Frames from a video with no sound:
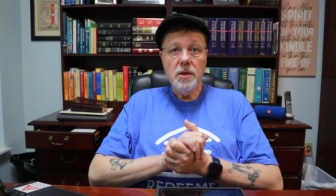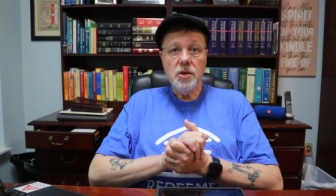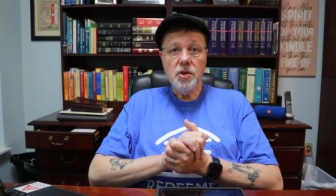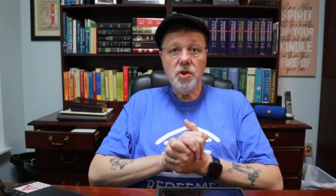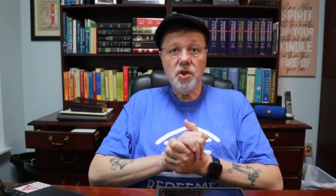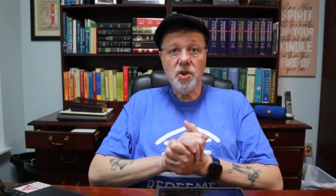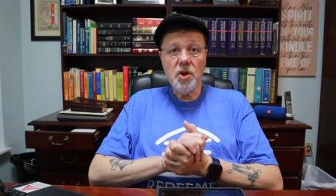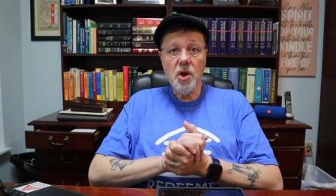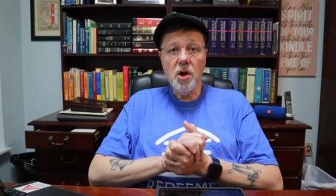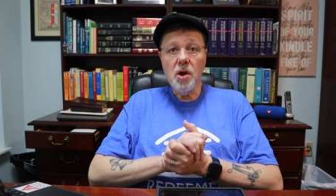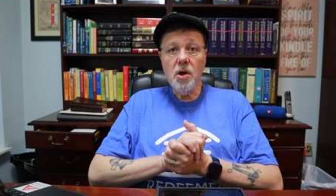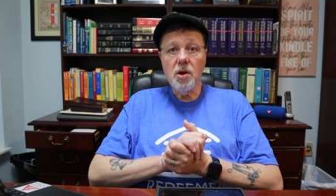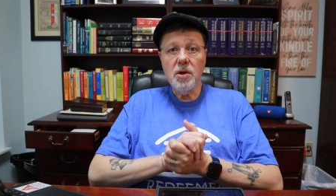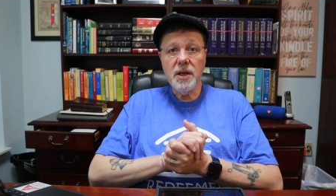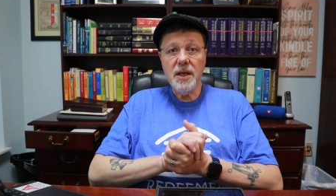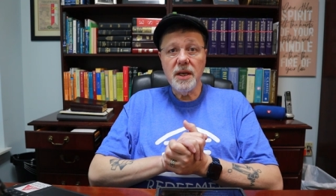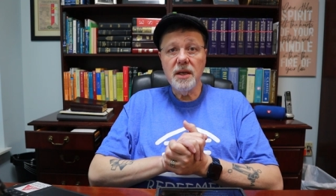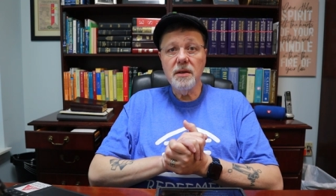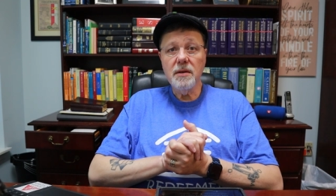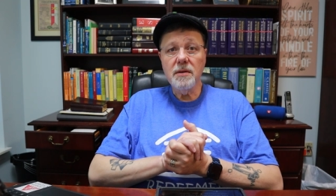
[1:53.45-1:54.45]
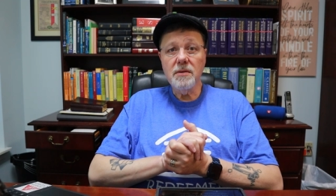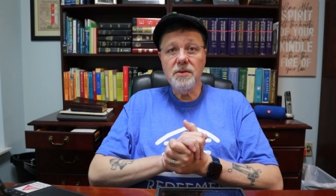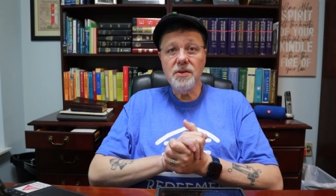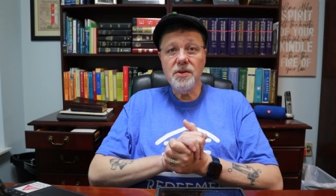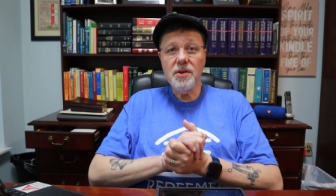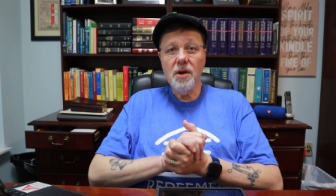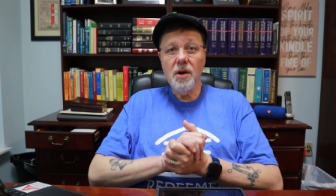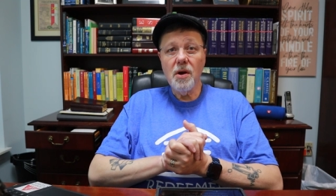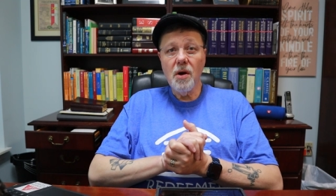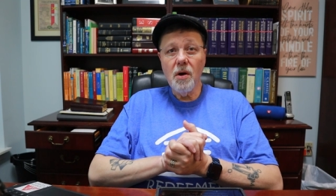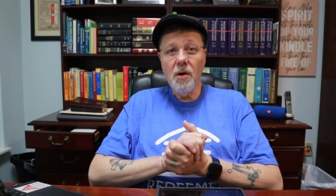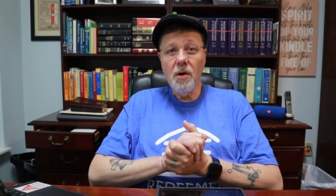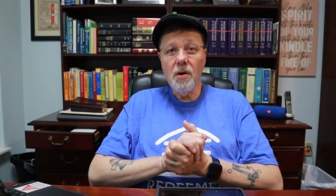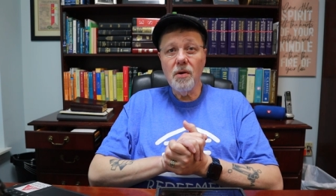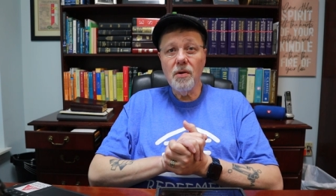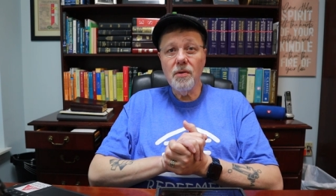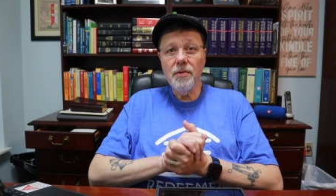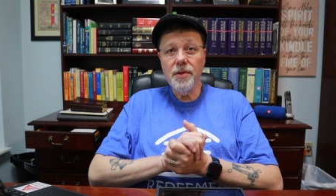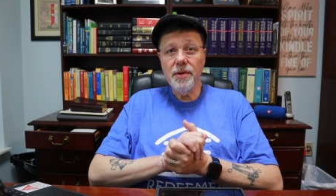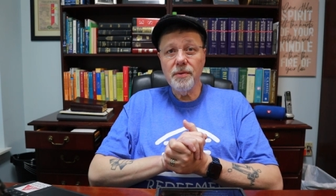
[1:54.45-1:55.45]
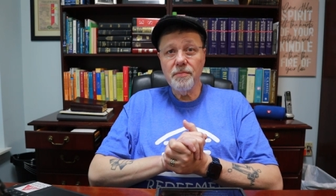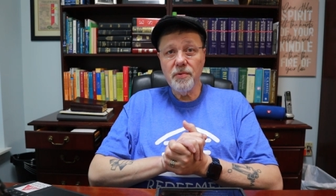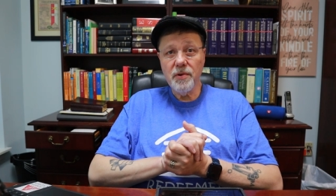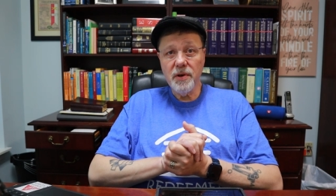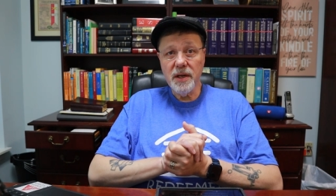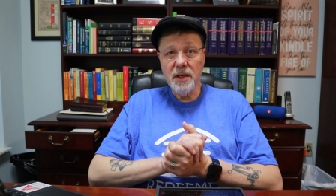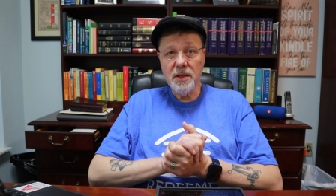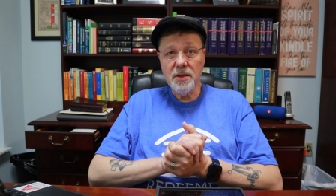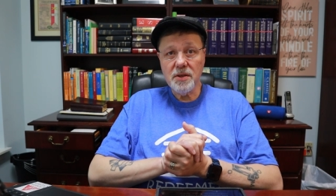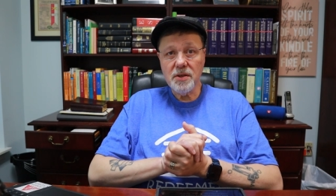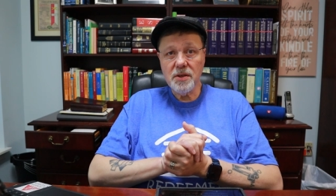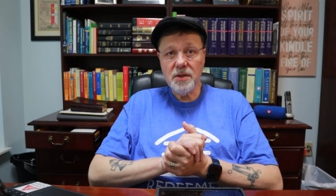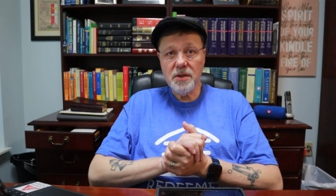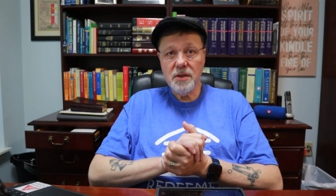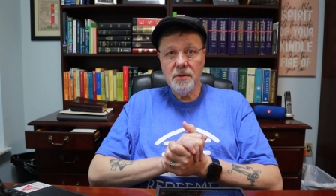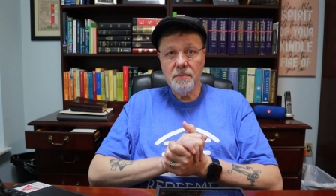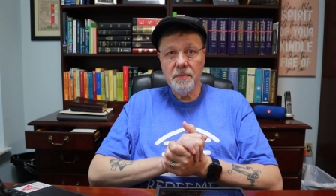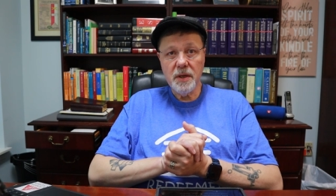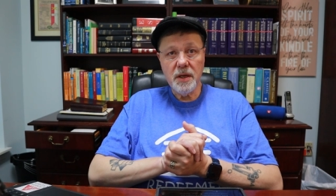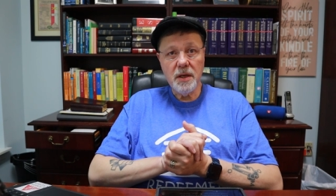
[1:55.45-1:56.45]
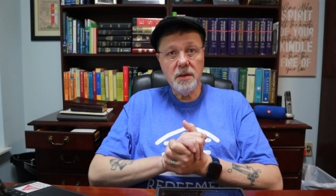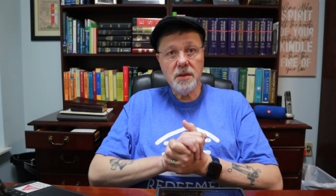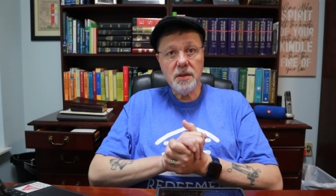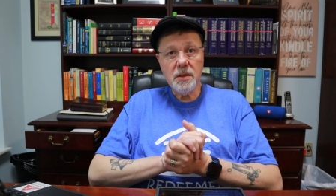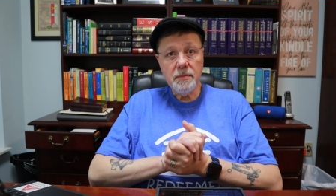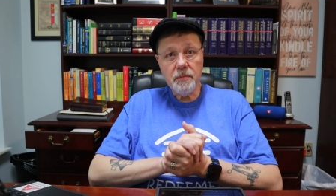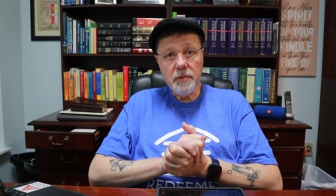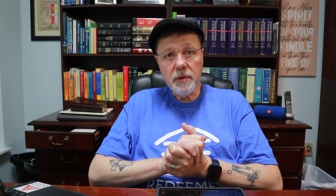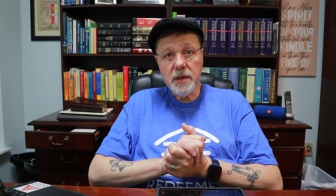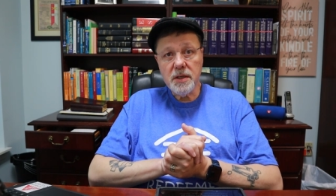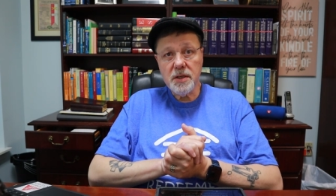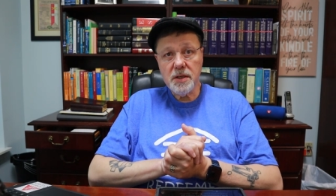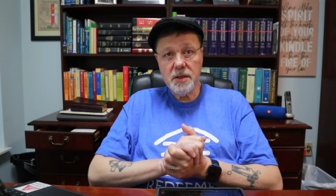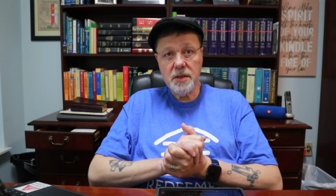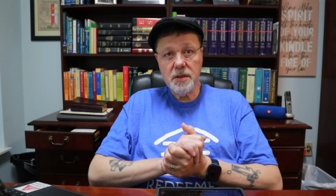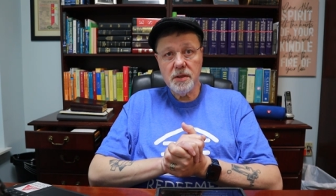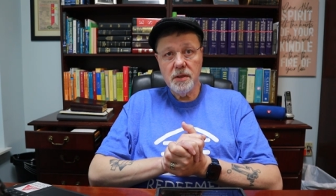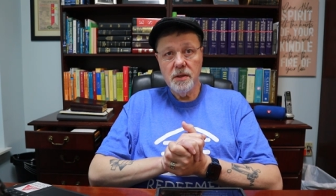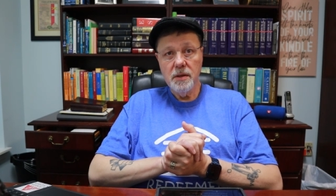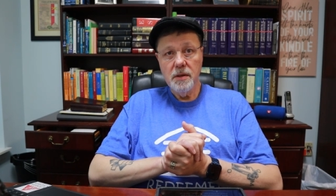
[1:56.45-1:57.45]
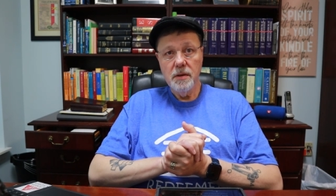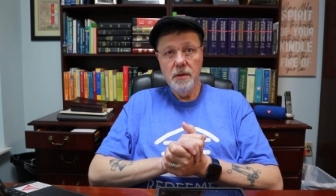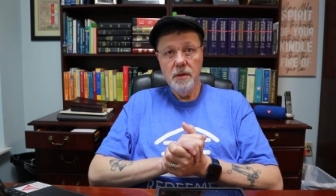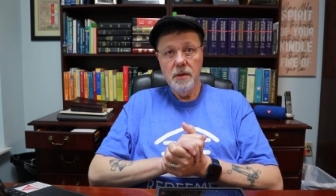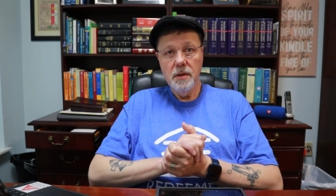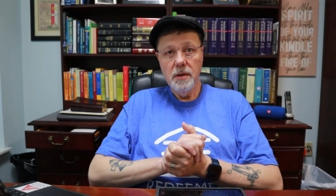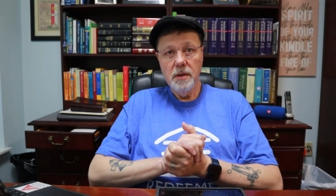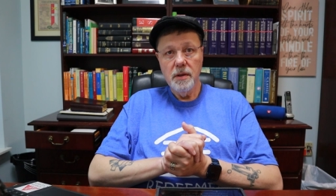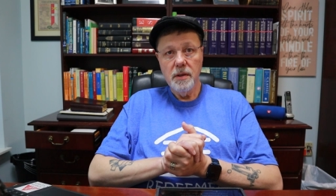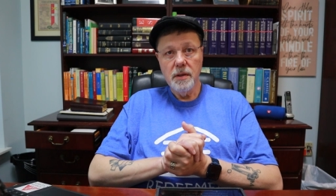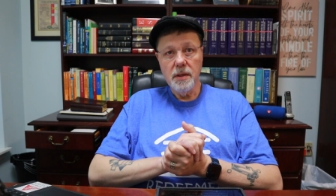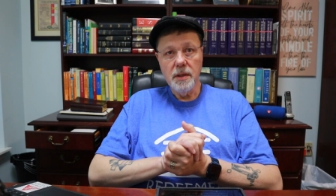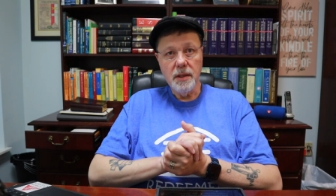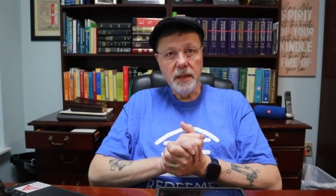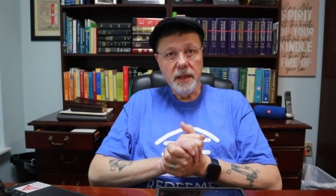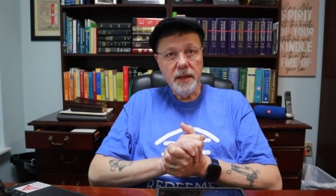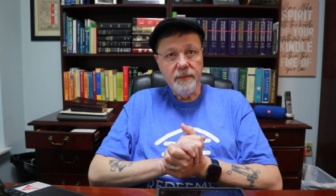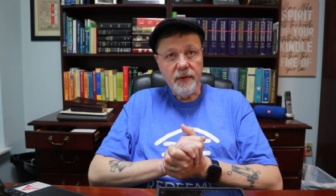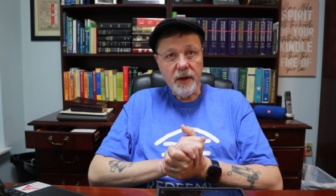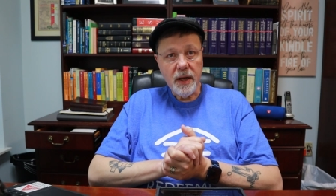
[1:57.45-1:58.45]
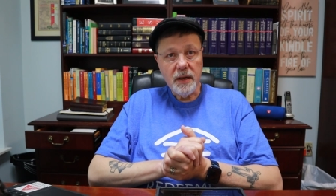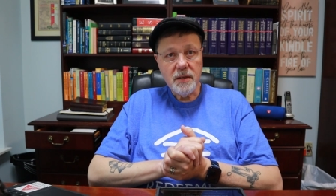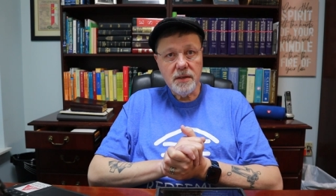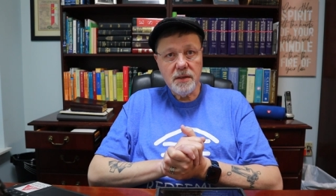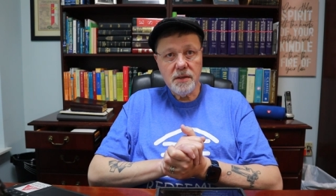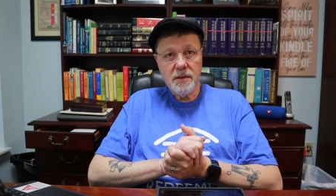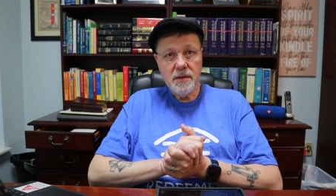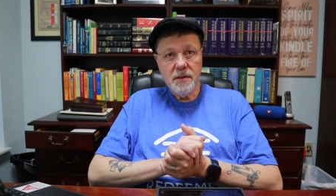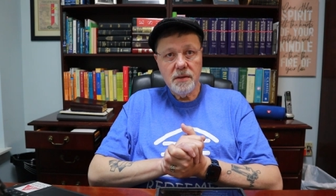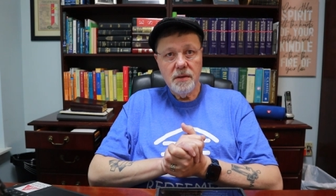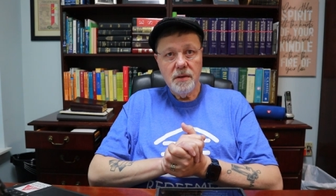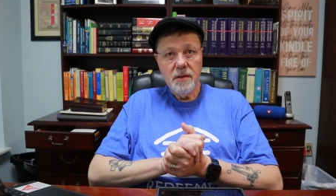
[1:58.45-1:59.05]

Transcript: Saul kills all the priests because the priests, the Levites,